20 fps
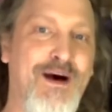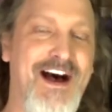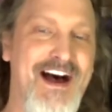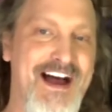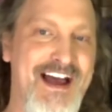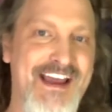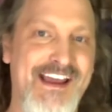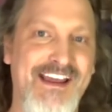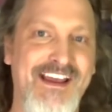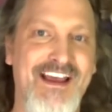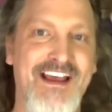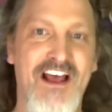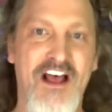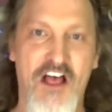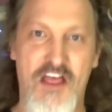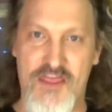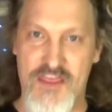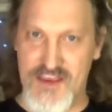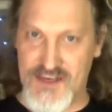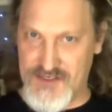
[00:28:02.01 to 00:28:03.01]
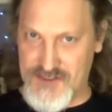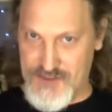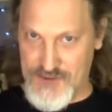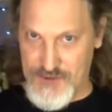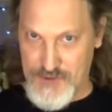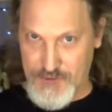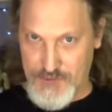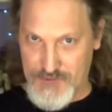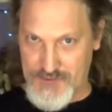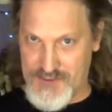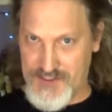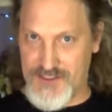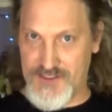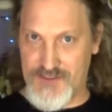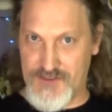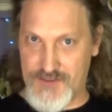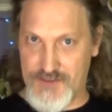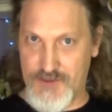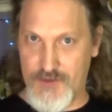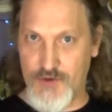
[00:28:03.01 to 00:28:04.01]
by this new
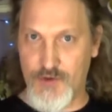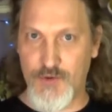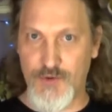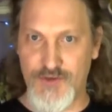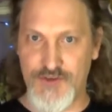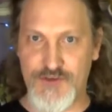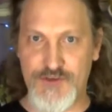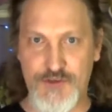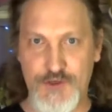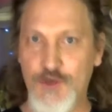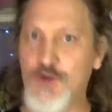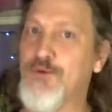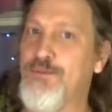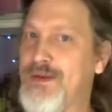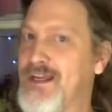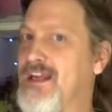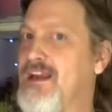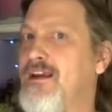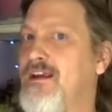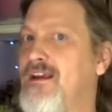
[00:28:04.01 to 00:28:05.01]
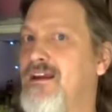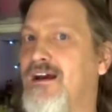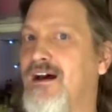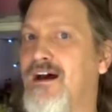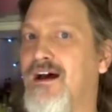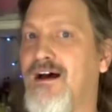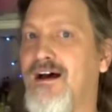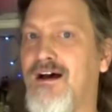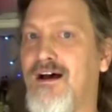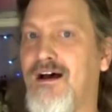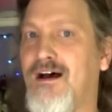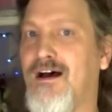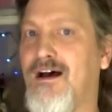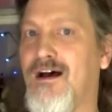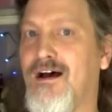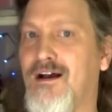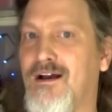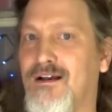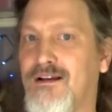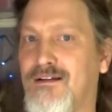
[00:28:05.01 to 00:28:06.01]
sister, who is to be
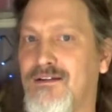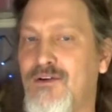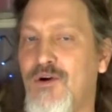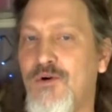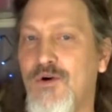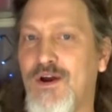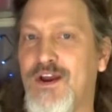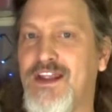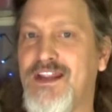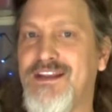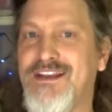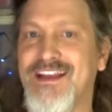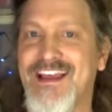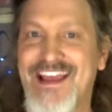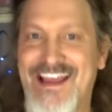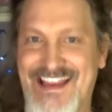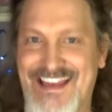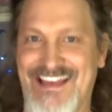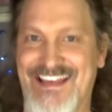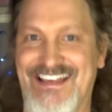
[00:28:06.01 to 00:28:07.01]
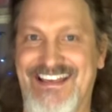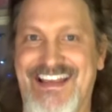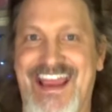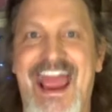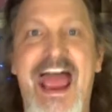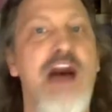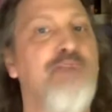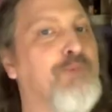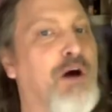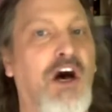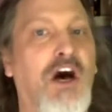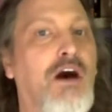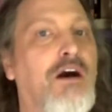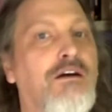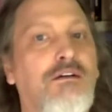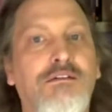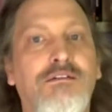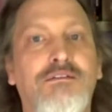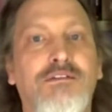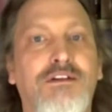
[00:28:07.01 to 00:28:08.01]
coined Gamma.
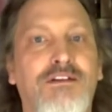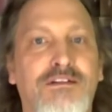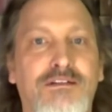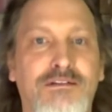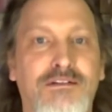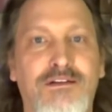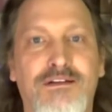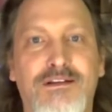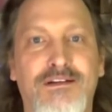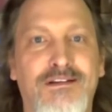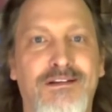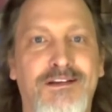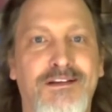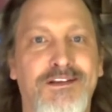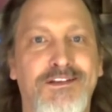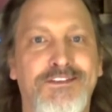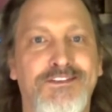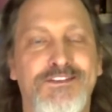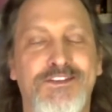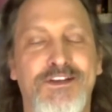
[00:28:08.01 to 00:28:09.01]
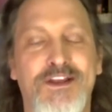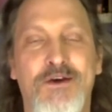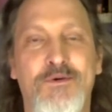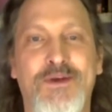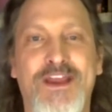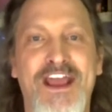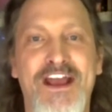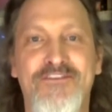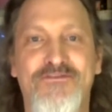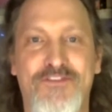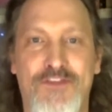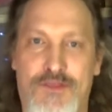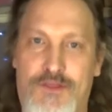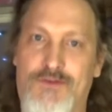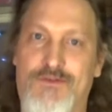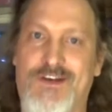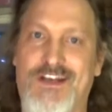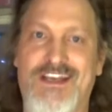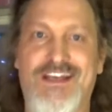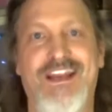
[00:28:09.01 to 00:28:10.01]
So now we have
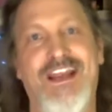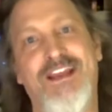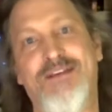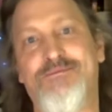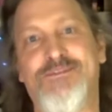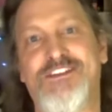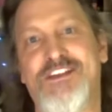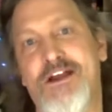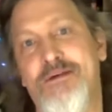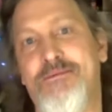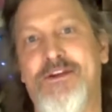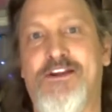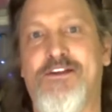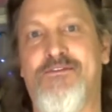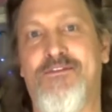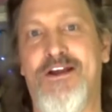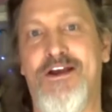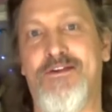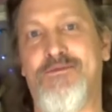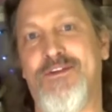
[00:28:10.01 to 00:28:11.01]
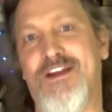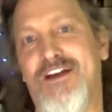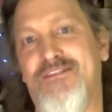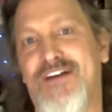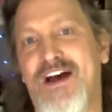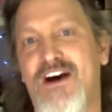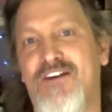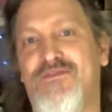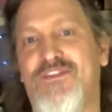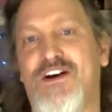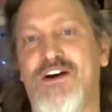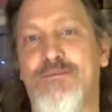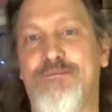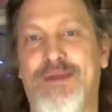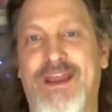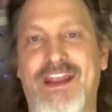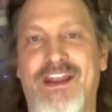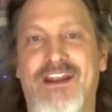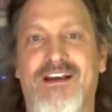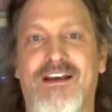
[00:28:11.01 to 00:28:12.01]
three names coming around. We have Alpha,
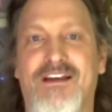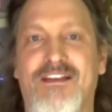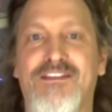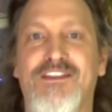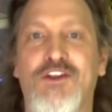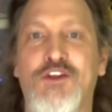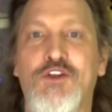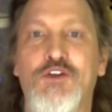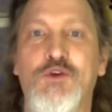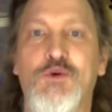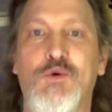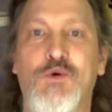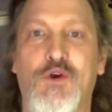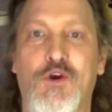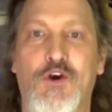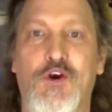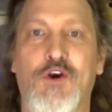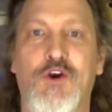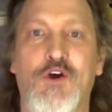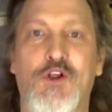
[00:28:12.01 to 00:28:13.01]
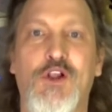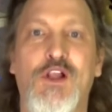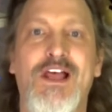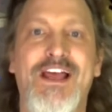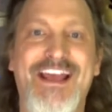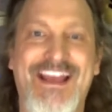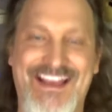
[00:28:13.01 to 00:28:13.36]
Beta, and the new girl,